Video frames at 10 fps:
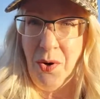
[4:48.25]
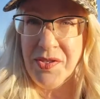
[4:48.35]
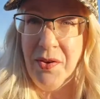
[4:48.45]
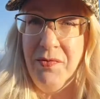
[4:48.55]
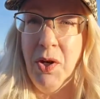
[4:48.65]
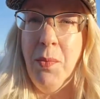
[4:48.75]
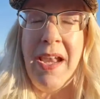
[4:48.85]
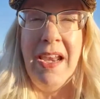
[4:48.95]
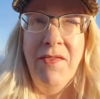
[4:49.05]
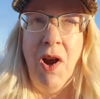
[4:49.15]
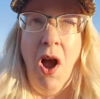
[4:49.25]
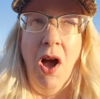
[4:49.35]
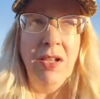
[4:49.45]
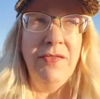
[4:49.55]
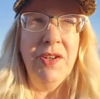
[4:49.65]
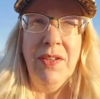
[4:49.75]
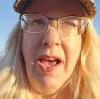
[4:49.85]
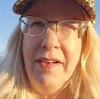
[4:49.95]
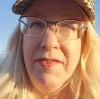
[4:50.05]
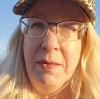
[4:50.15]
So if you're waiting for all of your
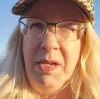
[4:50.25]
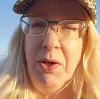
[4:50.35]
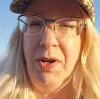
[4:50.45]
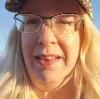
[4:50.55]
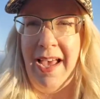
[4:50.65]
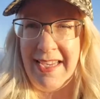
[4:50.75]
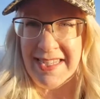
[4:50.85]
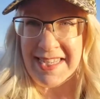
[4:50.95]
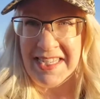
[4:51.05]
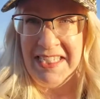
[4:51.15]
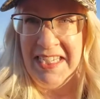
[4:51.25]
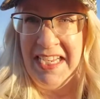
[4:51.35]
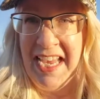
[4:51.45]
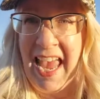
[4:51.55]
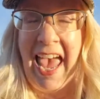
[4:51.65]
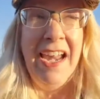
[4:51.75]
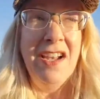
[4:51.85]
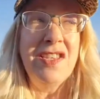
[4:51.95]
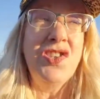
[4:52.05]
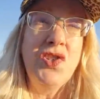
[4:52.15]
life to be green lights and a
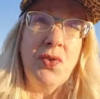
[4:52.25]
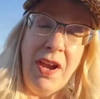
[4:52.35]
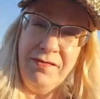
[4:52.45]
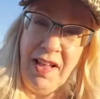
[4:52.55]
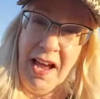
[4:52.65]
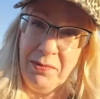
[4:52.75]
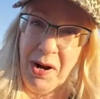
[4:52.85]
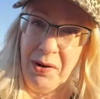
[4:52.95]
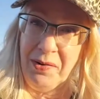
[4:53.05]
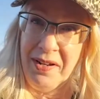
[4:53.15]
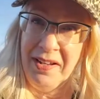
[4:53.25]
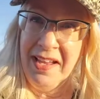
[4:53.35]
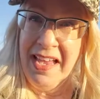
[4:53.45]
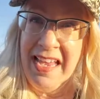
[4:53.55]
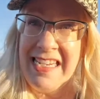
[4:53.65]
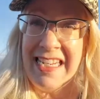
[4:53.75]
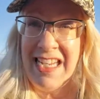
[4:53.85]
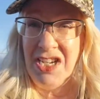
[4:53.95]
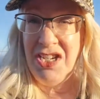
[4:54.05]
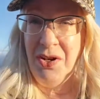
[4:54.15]
straight flat road to
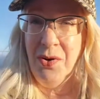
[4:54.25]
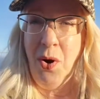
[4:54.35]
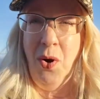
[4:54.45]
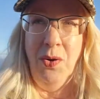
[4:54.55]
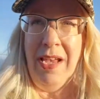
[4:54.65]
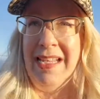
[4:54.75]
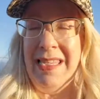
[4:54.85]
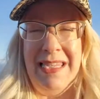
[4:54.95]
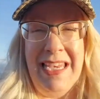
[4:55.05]
get to your goal, it's